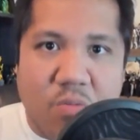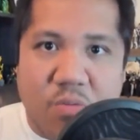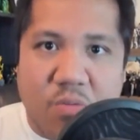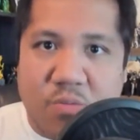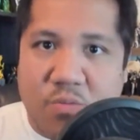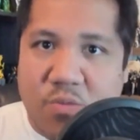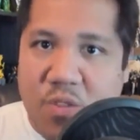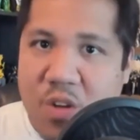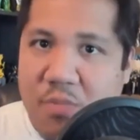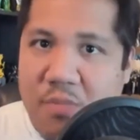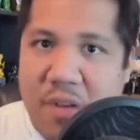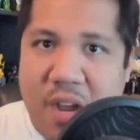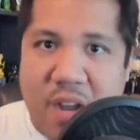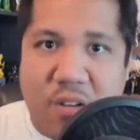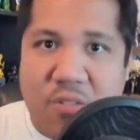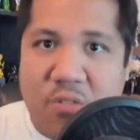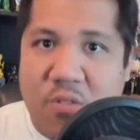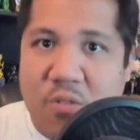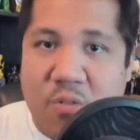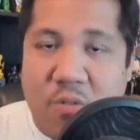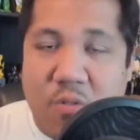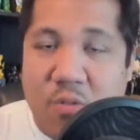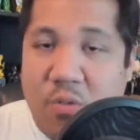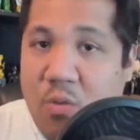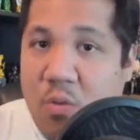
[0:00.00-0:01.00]
no
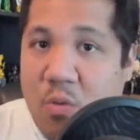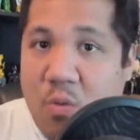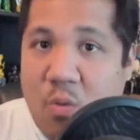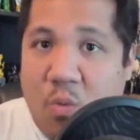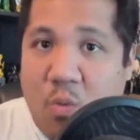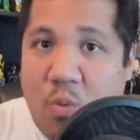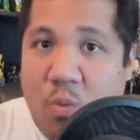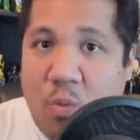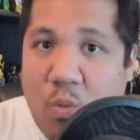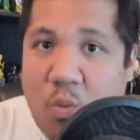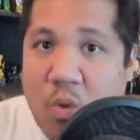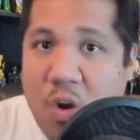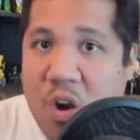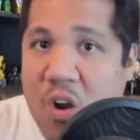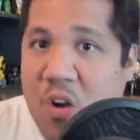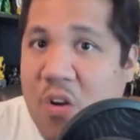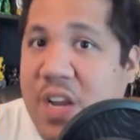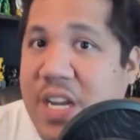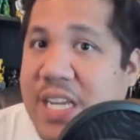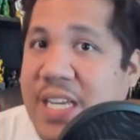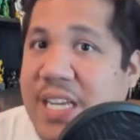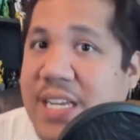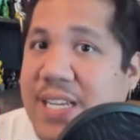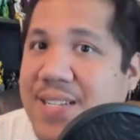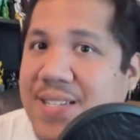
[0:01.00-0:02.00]
matter where
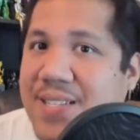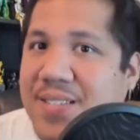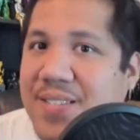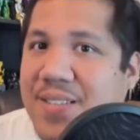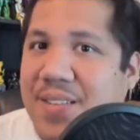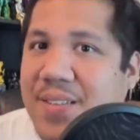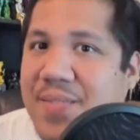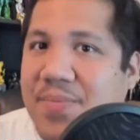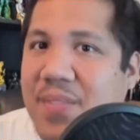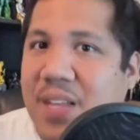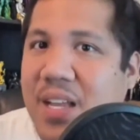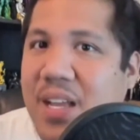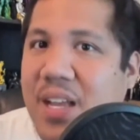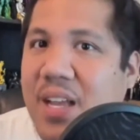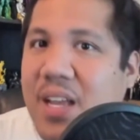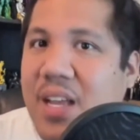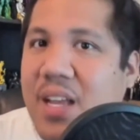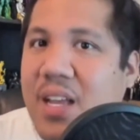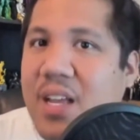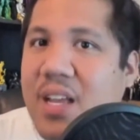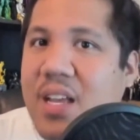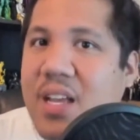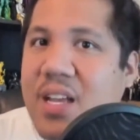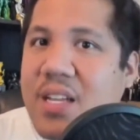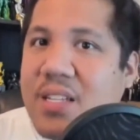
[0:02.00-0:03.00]
it is,
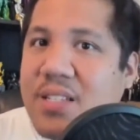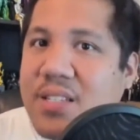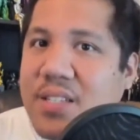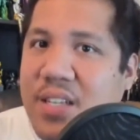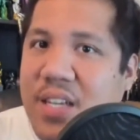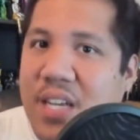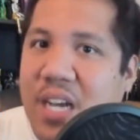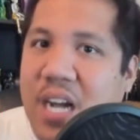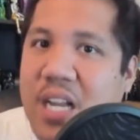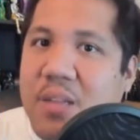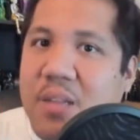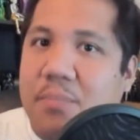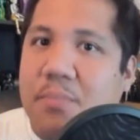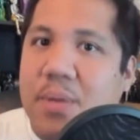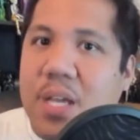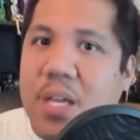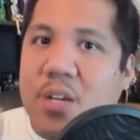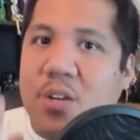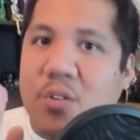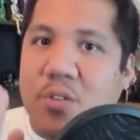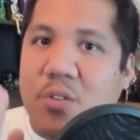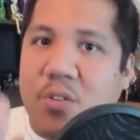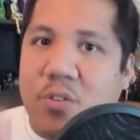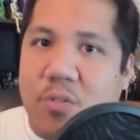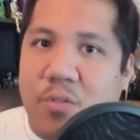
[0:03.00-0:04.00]
it's got to be
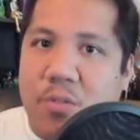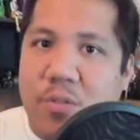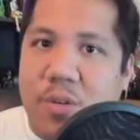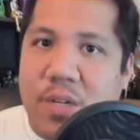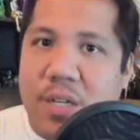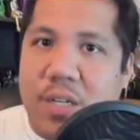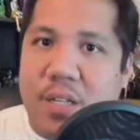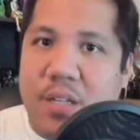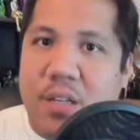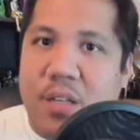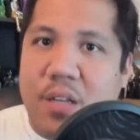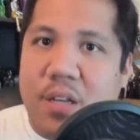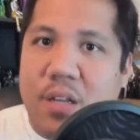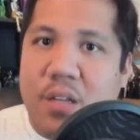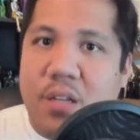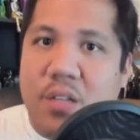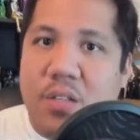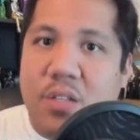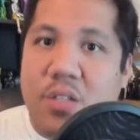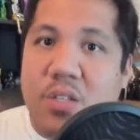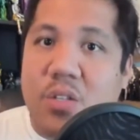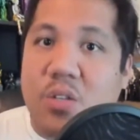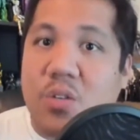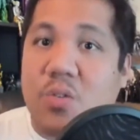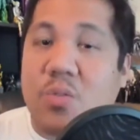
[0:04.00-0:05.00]
congruent
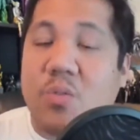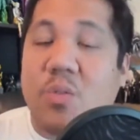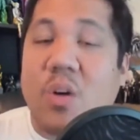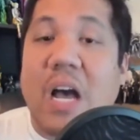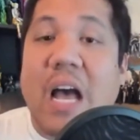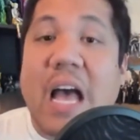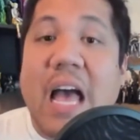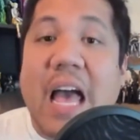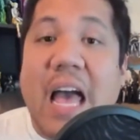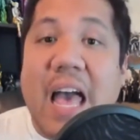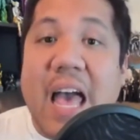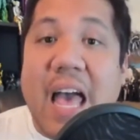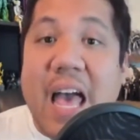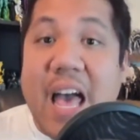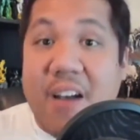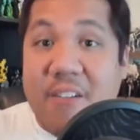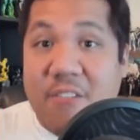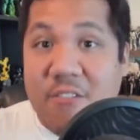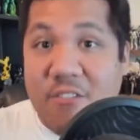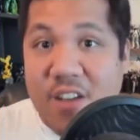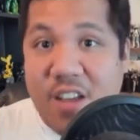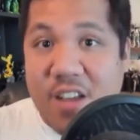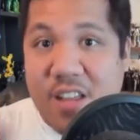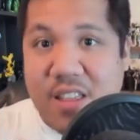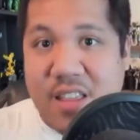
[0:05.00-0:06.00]
to
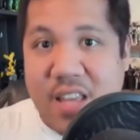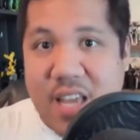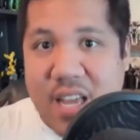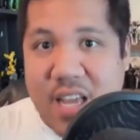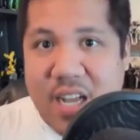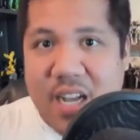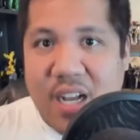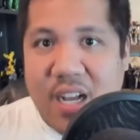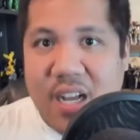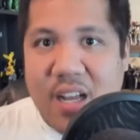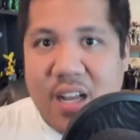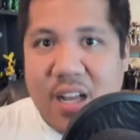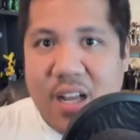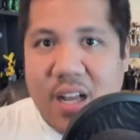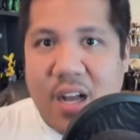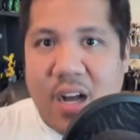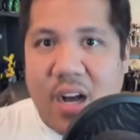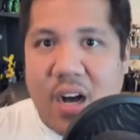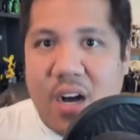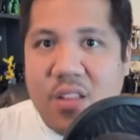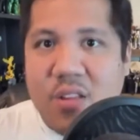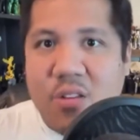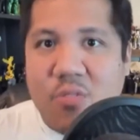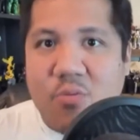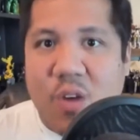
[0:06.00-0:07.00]
everything.
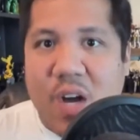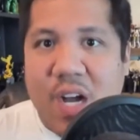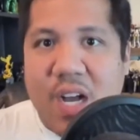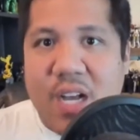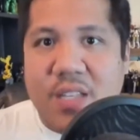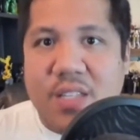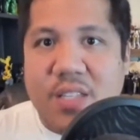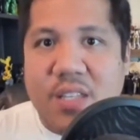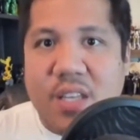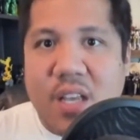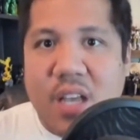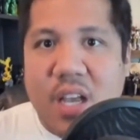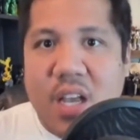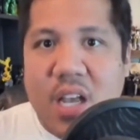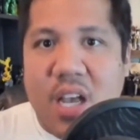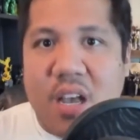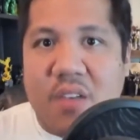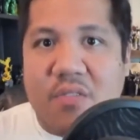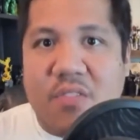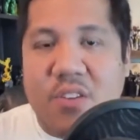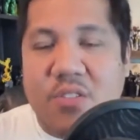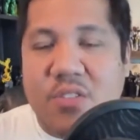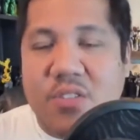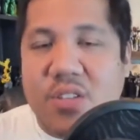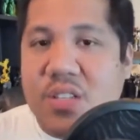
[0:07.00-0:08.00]
Otherwise,
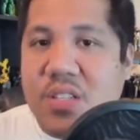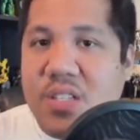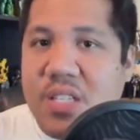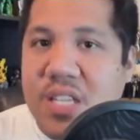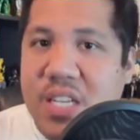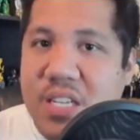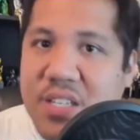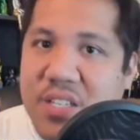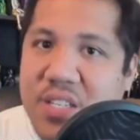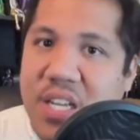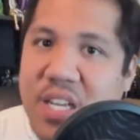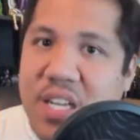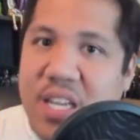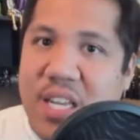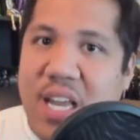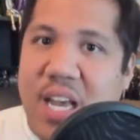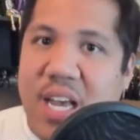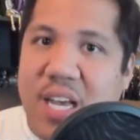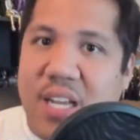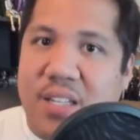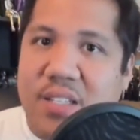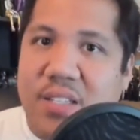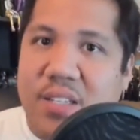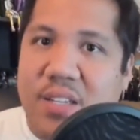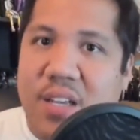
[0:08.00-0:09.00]
if there's a
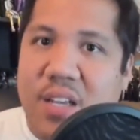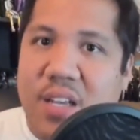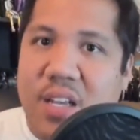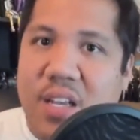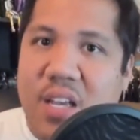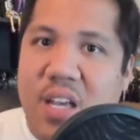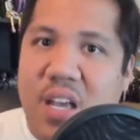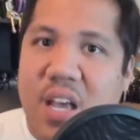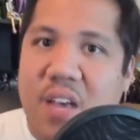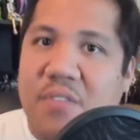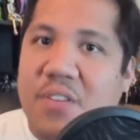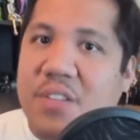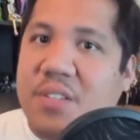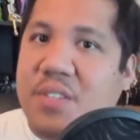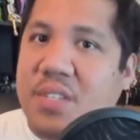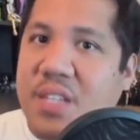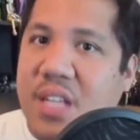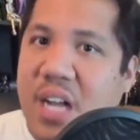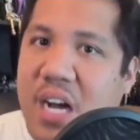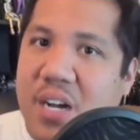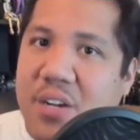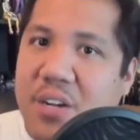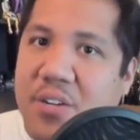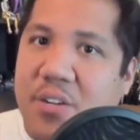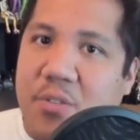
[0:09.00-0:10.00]
disconnect, if it's
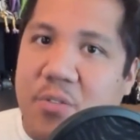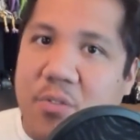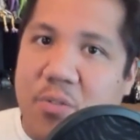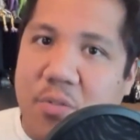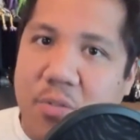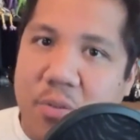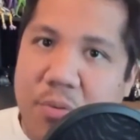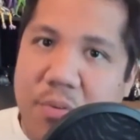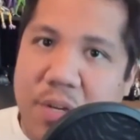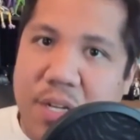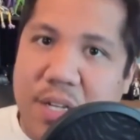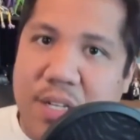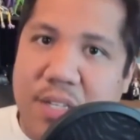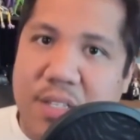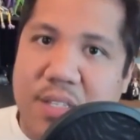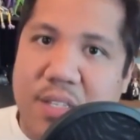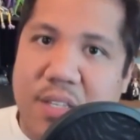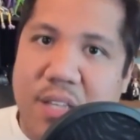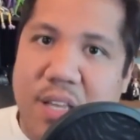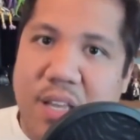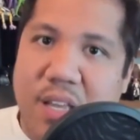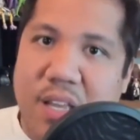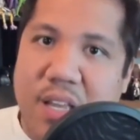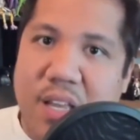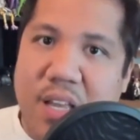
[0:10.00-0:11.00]
not
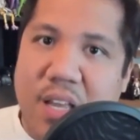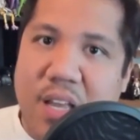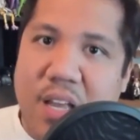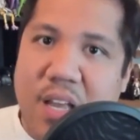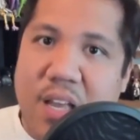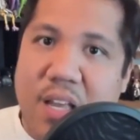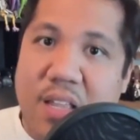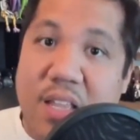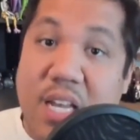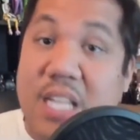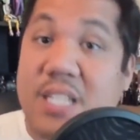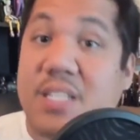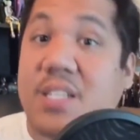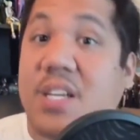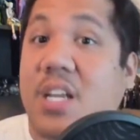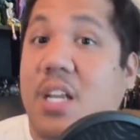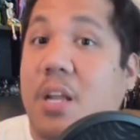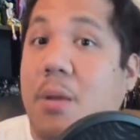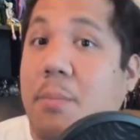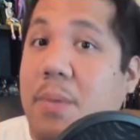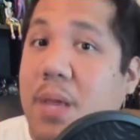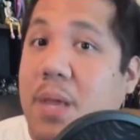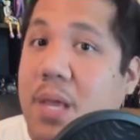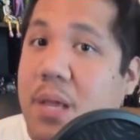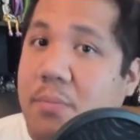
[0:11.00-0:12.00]
congruent, that's going
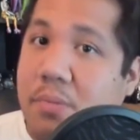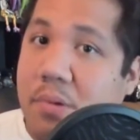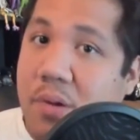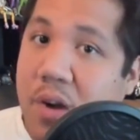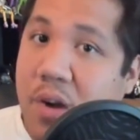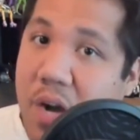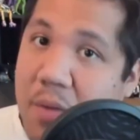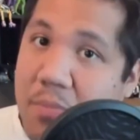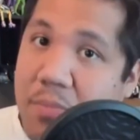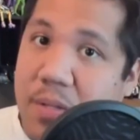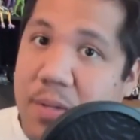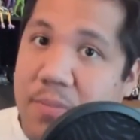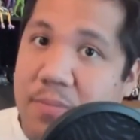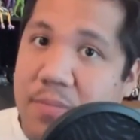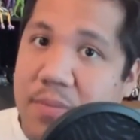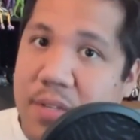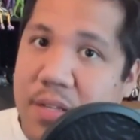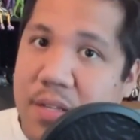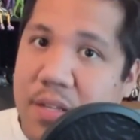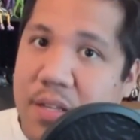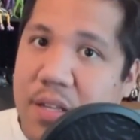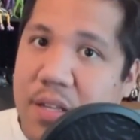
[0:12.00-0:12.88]
to be a problem.